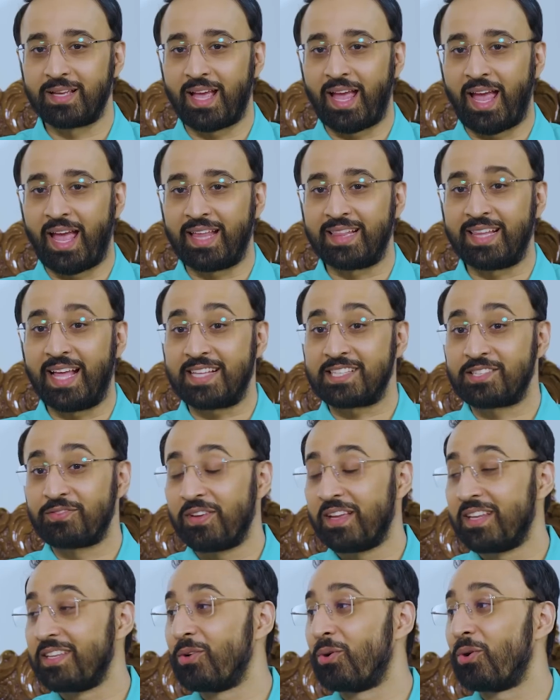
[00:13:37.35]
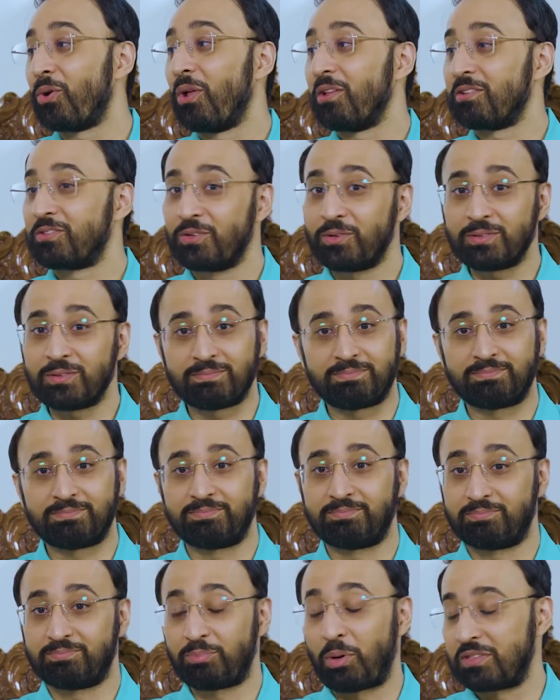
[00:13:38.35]
And that's when you could also
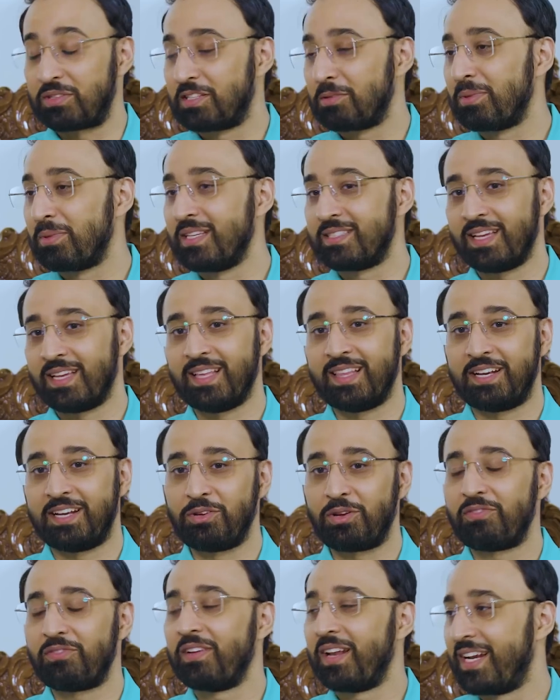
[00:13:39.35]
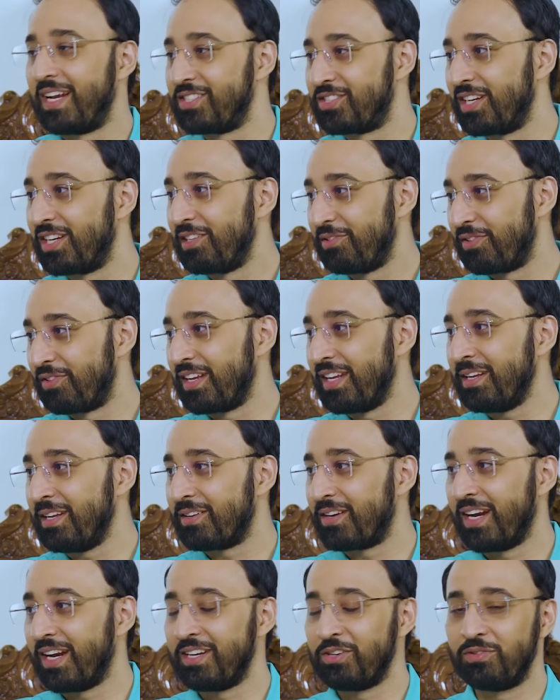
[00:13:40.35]
possibly say that you're financially free,
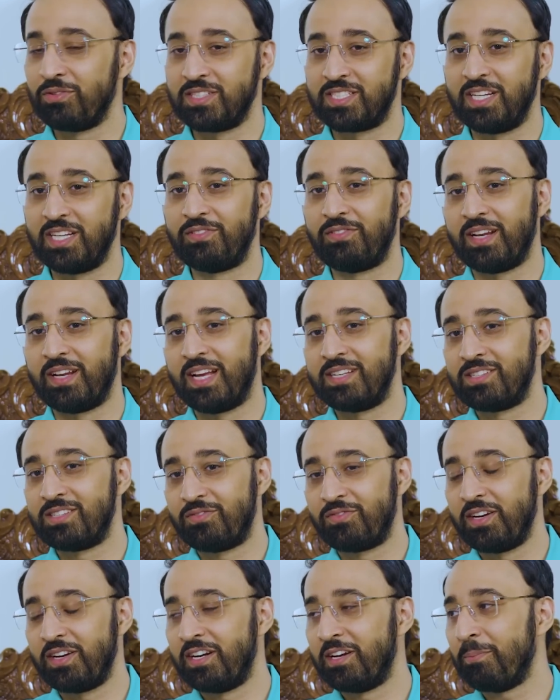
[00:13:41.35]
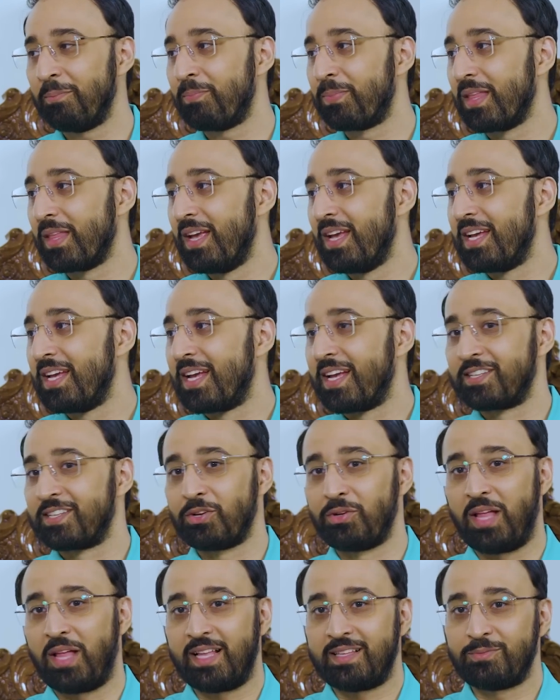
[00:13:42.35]
right? You've achieved financial freedom.
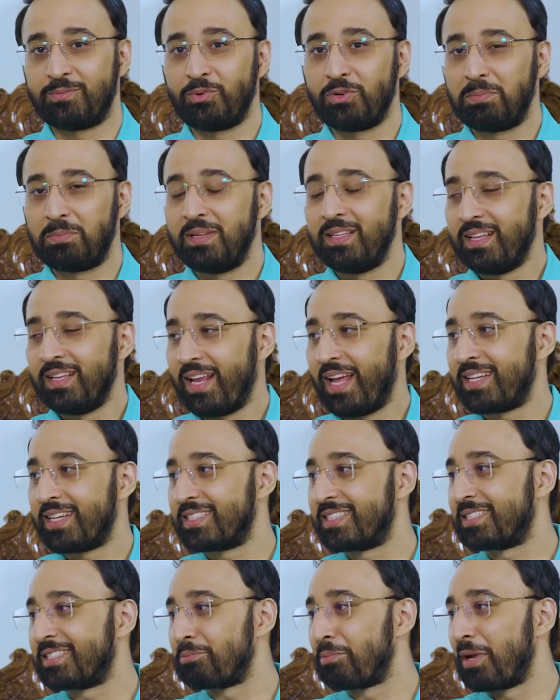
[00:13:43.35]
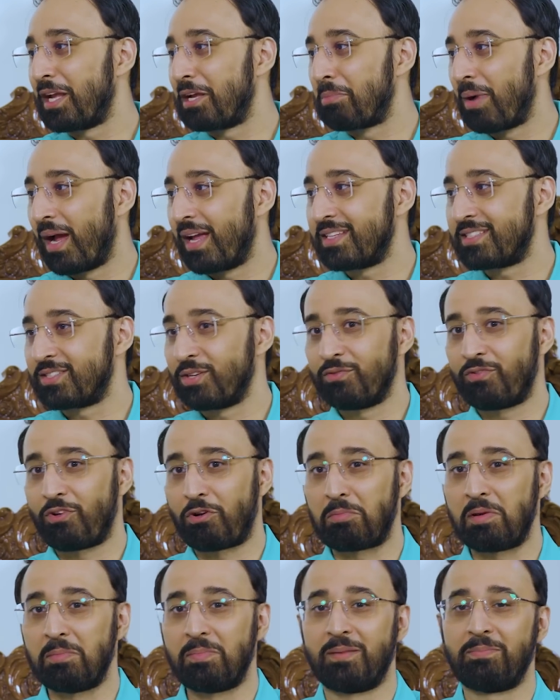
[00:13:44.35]
So that would be the next big milestone
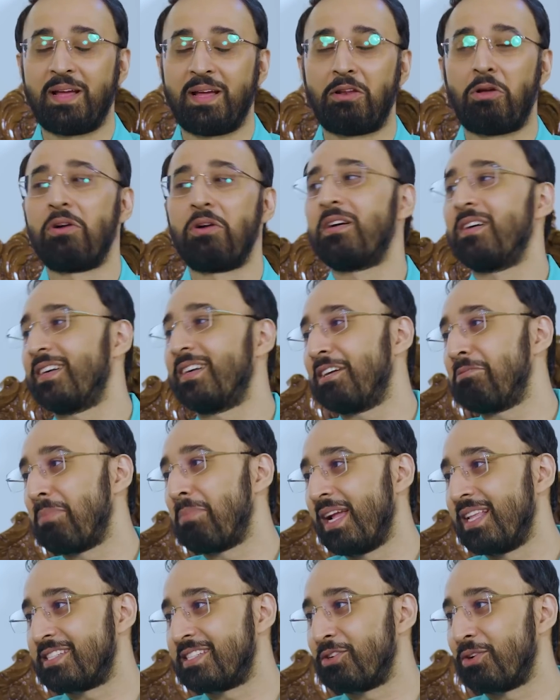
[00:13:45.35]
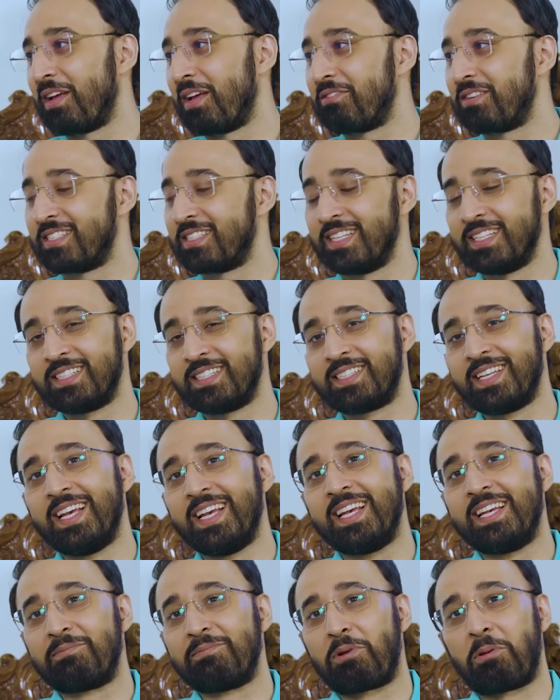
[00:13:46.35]
for me. But my longer term milestone ever since
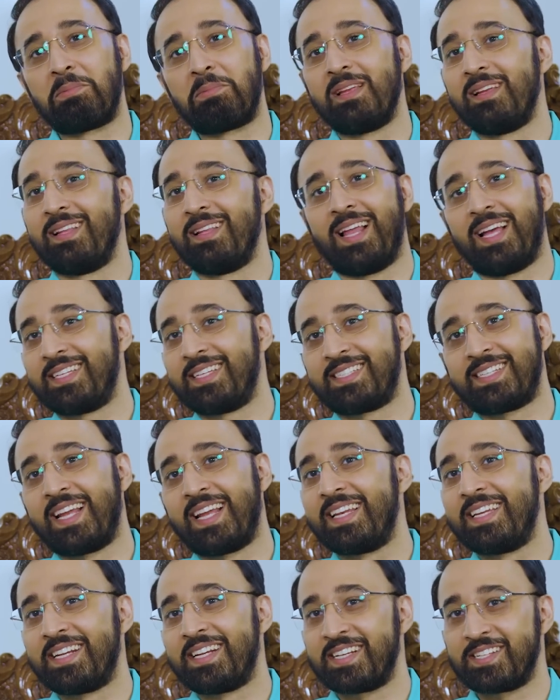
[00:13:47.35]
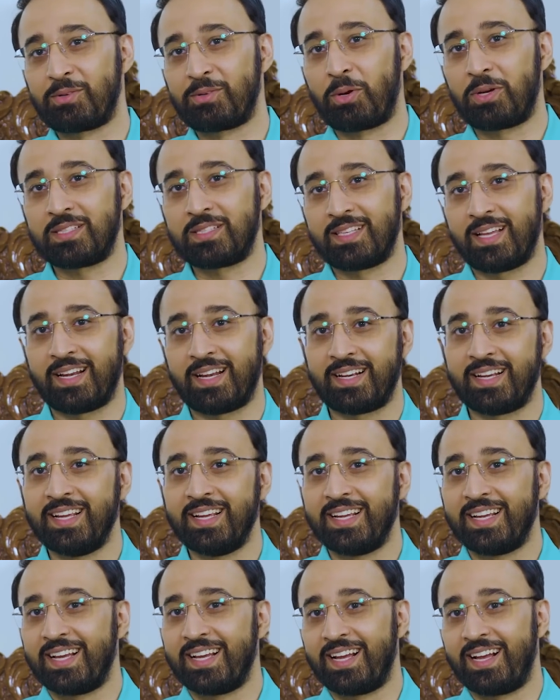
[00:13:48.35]
probably last 10 years was that
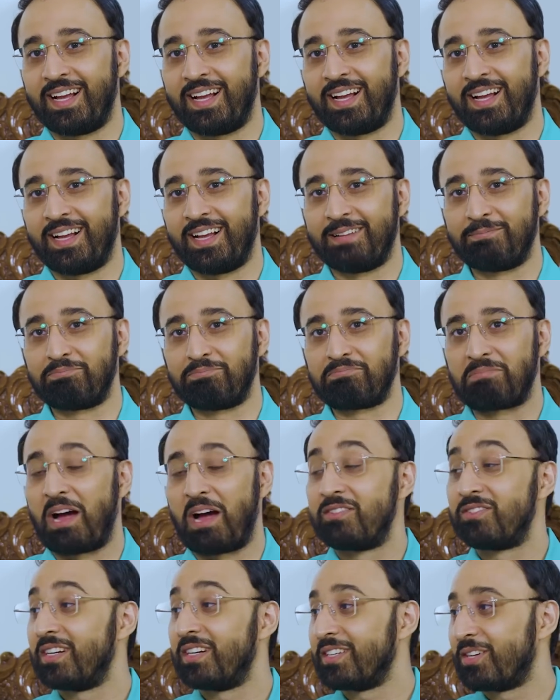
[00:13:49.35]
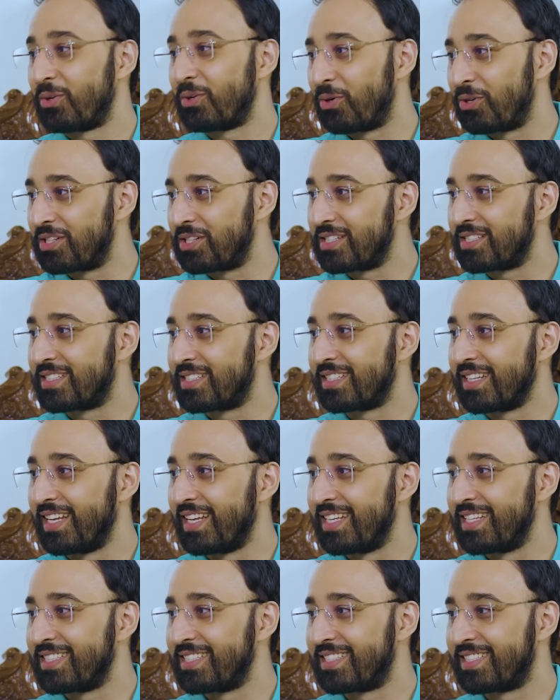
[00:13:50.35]
100 crores
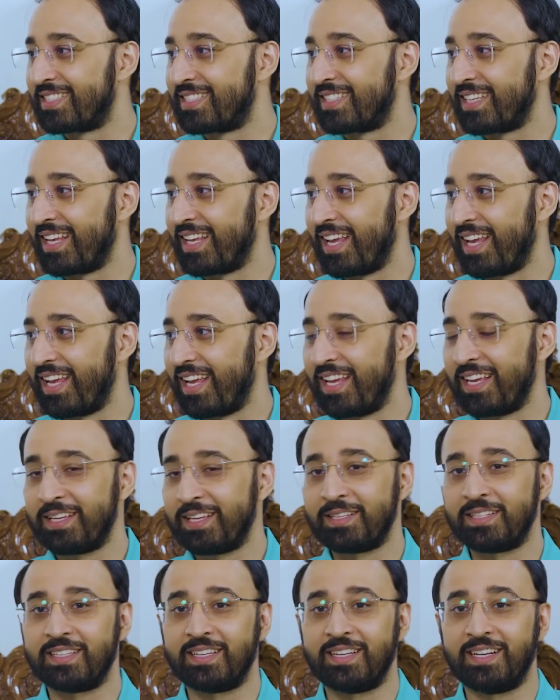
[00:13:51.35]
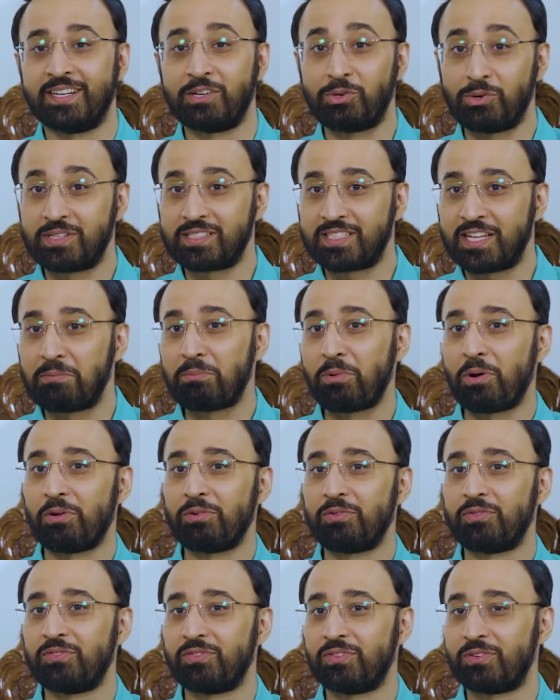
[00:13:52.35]
is a good sum
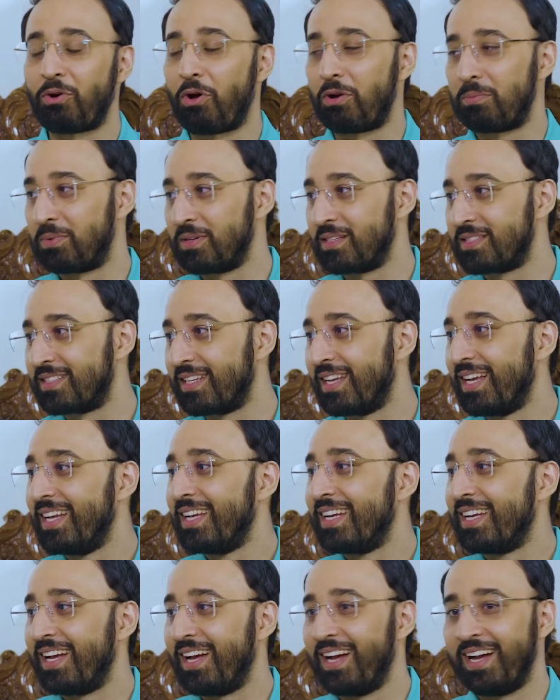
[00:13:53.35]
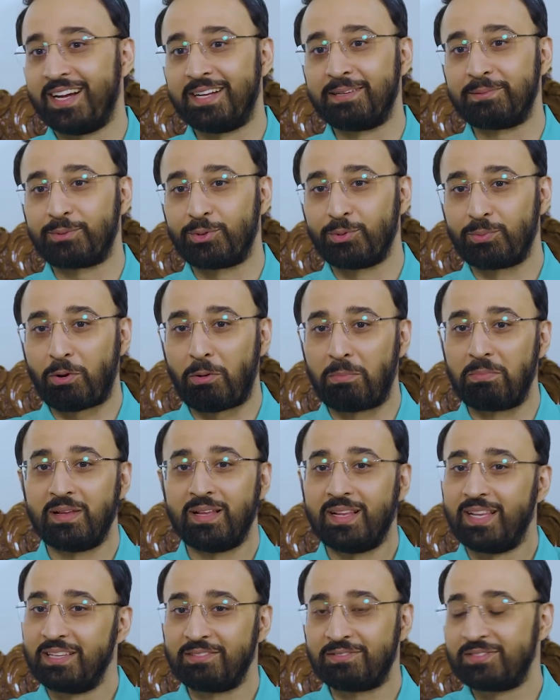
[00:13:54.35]
of corpus to
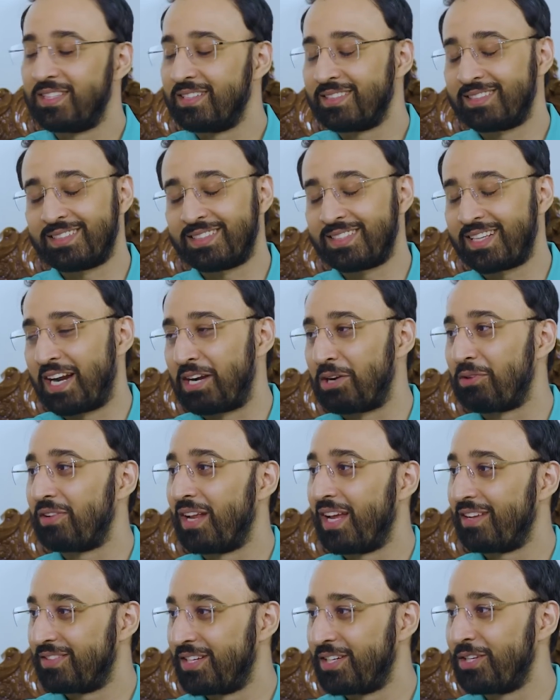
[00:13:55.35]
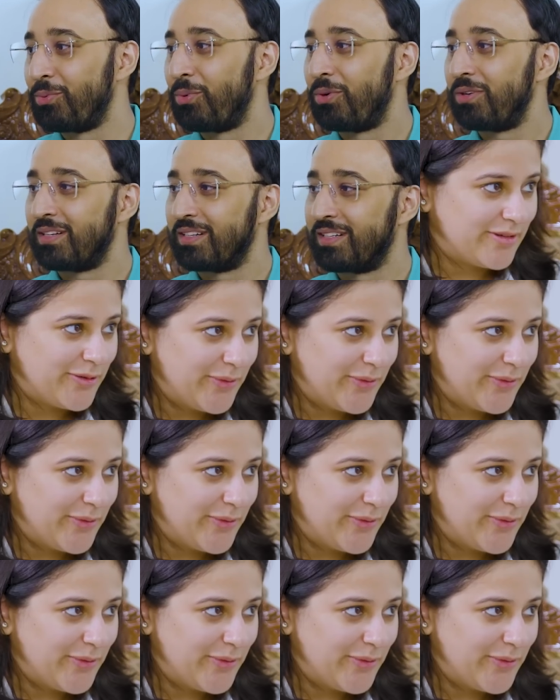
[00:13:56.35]
probably live the kind of life that you want.